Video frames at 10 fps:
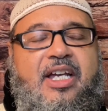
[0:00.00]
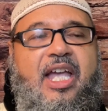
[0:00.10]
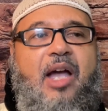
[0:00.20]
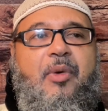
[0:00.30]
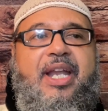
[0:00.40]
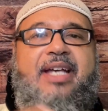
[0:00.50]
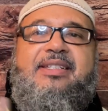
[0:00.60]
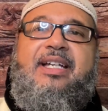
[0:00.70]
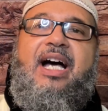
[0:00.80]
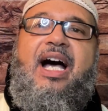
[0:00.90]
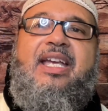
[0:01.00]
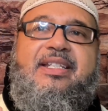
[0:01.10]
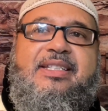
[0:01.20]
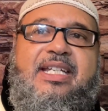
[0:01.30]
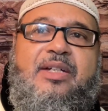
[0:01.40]
And what Hezekiah
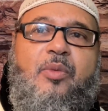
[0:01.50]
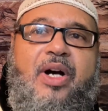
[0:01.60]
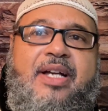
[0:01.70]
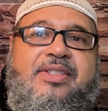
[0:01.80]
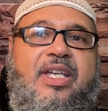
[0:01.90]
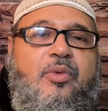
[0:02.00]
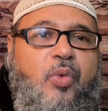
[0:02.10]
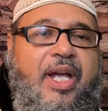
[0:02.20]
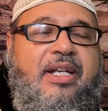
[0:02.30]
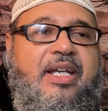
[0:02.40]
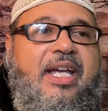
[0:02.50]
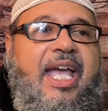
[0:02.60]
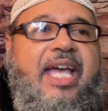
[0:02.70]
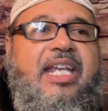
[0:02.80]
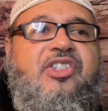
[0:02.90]
did was he went
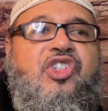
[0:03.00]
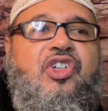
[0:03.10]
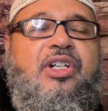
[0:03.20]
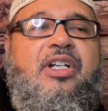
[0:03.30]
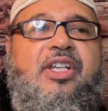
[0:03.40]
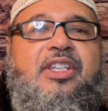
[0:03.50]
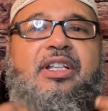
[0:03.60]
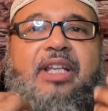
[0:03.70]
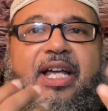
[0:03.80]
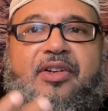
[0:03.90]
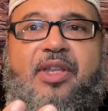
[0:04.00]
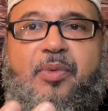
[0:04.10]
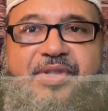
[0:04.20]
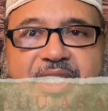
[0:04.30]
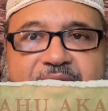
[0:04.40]
and he took the letter that
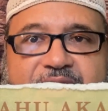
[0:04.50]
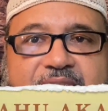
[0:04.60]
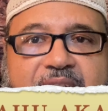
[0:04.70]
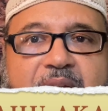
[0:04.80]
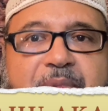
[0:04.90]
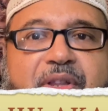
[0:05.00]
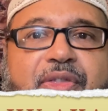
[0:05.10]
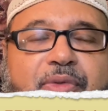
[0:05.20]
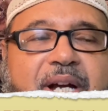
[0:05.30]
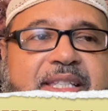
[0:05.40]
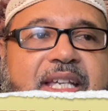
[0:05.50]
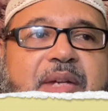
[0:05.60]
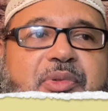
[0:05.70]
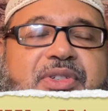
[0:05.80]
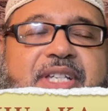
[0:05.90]
was given to him and the threats, and he
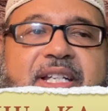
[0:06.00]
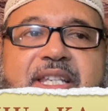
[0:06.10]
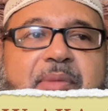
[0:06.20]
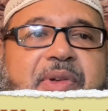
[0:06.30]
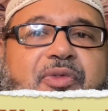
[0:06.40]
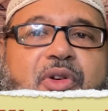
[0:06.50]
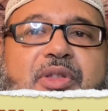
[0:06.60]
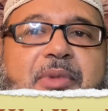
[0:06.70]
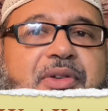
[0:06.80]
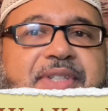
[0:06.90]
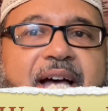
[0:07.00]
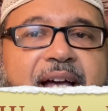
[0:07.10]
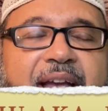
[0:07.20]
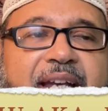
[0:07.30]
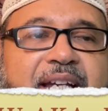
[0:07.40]
presented them before the Most
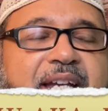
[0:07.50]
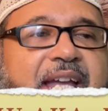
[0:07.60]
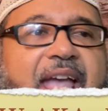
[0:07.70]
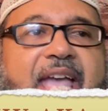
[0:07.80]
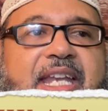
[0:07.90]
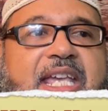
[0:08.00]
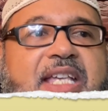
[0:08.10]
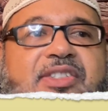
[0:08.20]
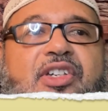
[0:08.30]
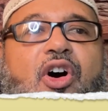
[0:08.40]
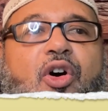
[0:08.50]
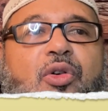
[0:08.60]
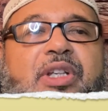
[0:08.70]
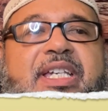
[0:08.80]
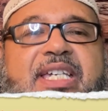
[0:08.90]
High. And he's the
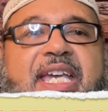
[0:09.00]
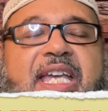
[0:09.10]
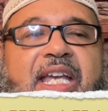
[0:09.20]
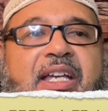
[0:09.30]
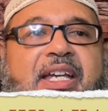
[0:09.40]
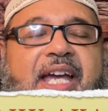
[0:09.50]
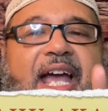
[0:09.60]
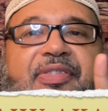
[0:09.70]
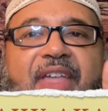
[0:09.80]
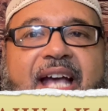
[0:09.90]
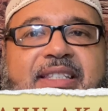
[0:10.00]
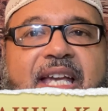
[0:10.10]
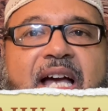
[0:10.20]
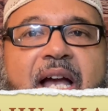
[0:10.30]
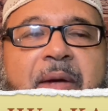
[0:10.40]
only king at that
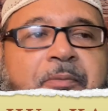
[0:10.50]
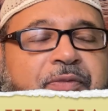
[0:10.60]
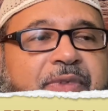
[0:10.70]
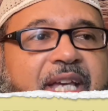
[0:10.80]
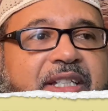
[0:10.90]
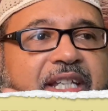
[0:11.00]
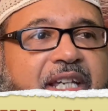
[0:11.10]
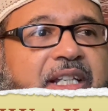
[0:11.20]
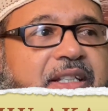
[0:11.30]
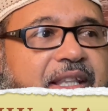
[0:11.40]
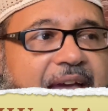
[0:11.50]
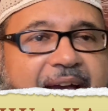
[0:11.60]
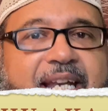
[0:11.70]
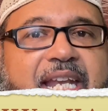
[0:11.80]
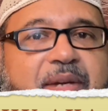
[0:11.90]
time that did
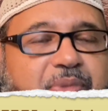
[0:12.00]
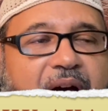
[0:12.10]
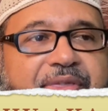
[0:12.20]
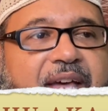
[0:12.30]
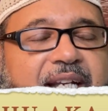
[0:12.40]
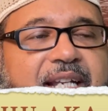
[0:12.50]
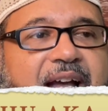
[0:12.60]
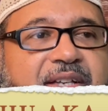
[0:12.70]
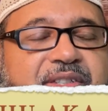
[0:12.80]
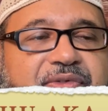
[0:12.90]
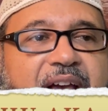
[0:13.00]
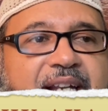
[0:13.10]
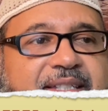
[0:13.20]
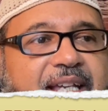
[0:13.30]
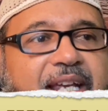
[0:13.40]
that. And he brought that in the house of Yah.
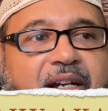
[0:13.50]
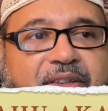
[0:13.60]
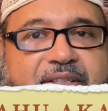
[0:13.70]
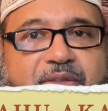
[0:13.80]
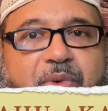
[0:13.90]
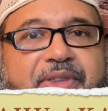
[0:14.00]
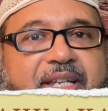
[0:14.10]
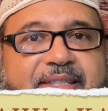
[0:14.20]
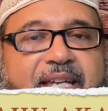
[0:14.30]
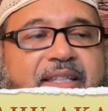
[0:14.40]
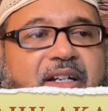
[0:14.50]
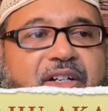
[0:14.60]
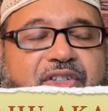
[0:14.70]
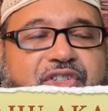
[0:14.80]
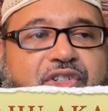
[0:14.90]
And he said, here, this is what they said. They're
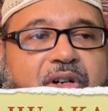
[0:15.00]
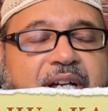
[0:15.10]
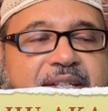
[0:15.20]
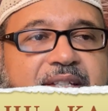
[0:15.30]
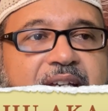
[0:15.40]
going to destroy us.